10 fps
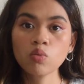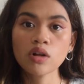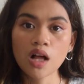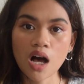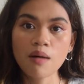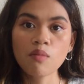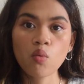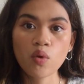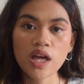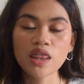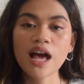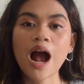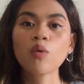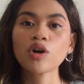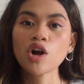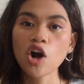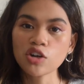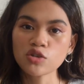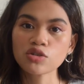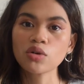will come with our
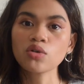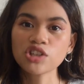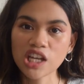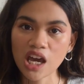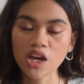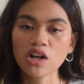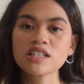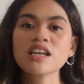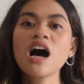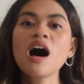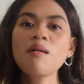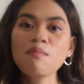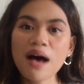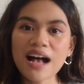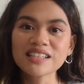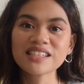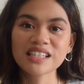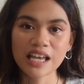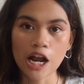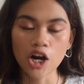Controlled Chaos
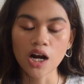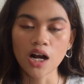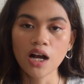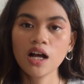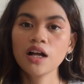Mascara.